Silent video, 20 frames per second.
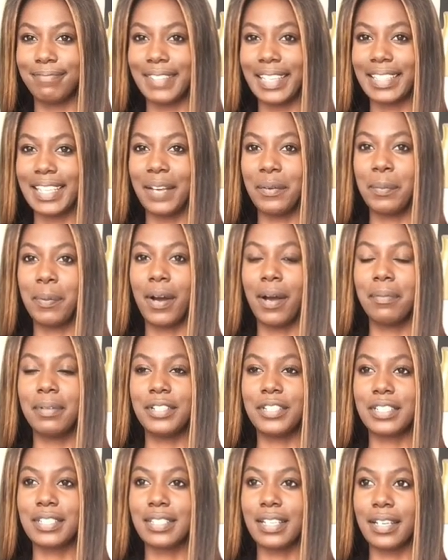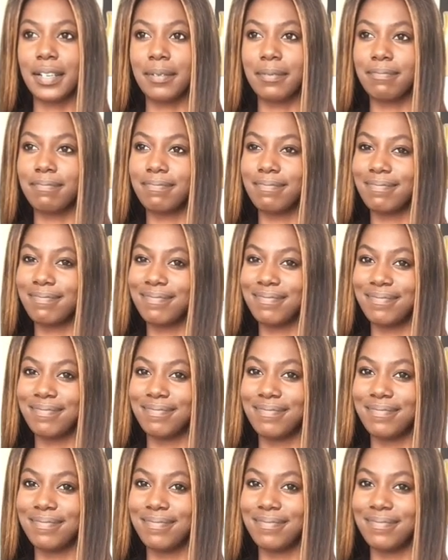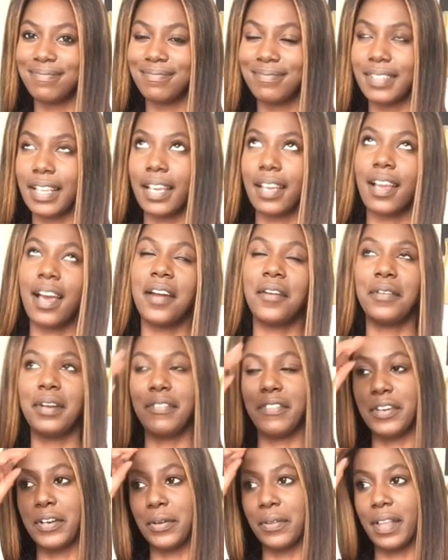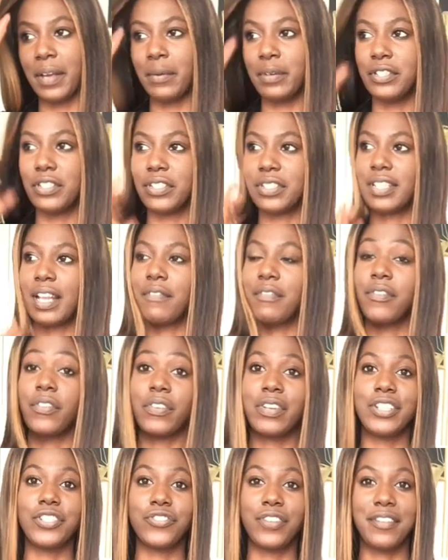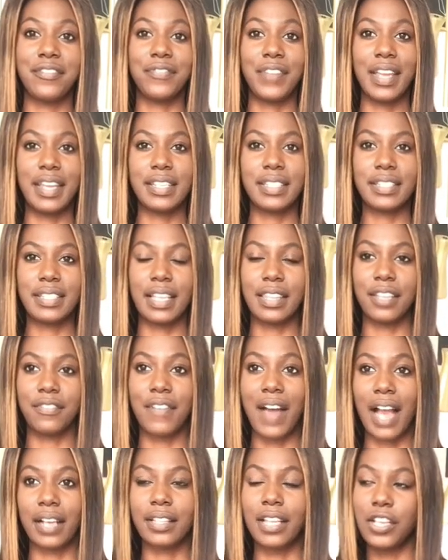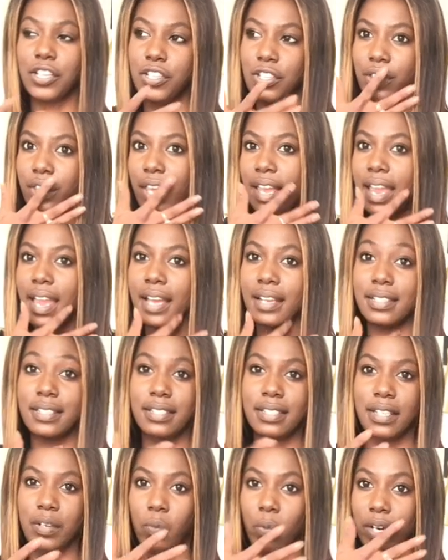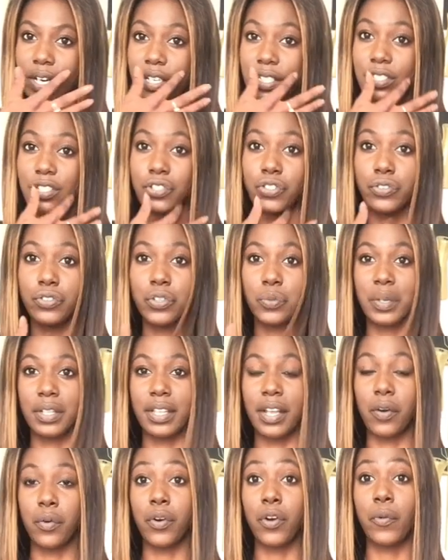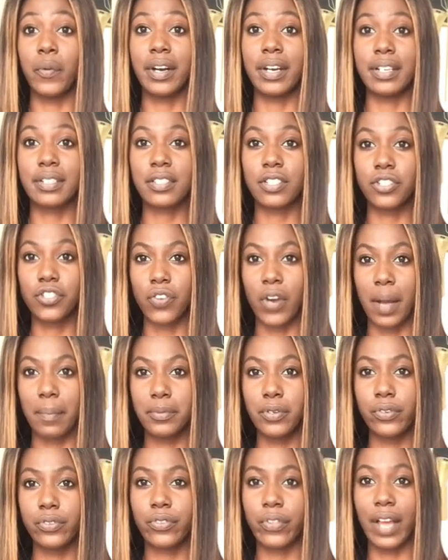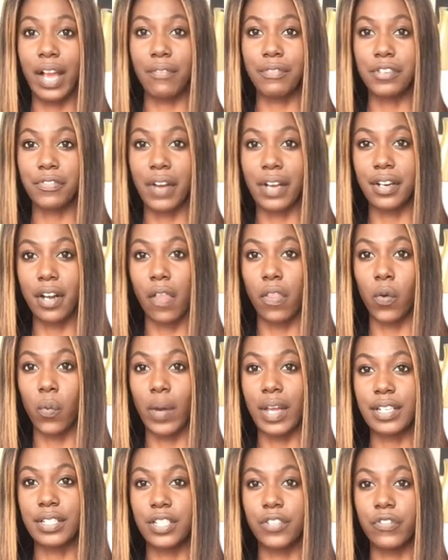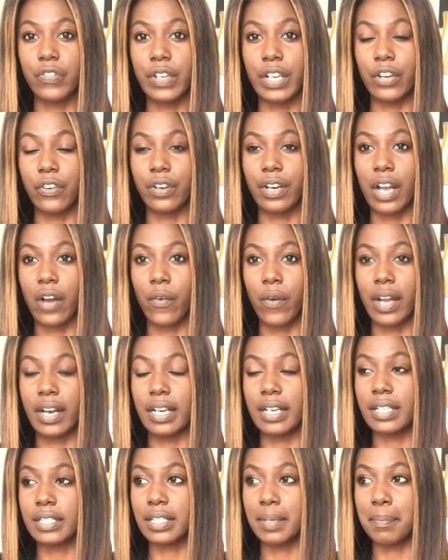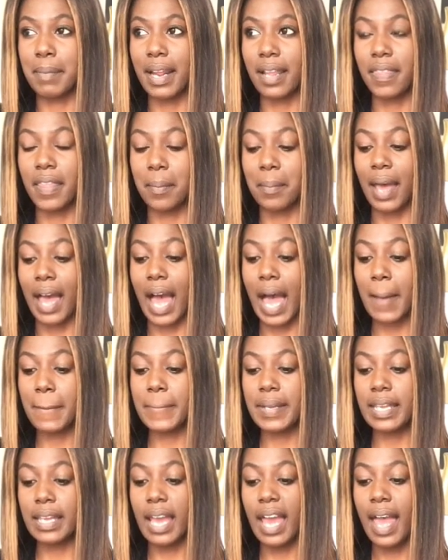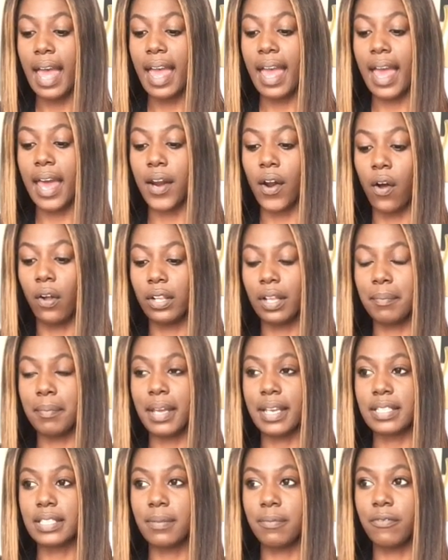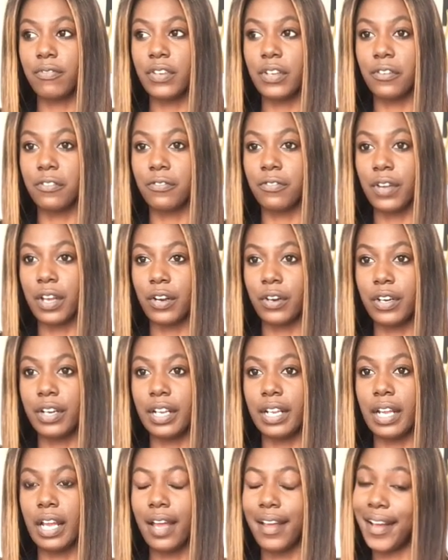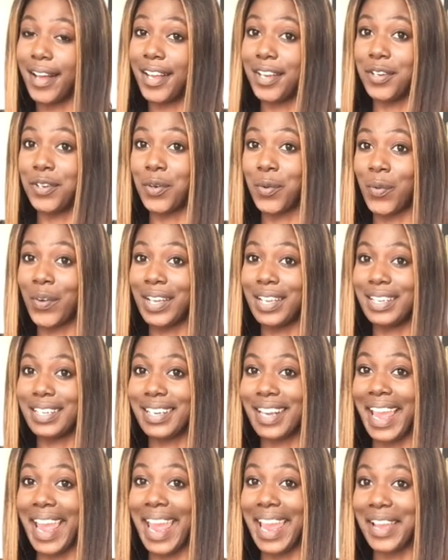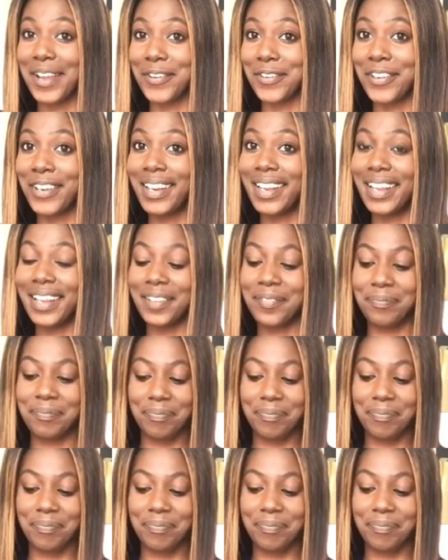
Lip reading: they would probably just like, I don't even know. They would just have a very straight face at the fact that they can't see what it is that you're doing. They don't know what it is that you're up to. So they have to find other ways to figure it out, and it doesn't make them happy at all. It makes them feel very annoyed and angry.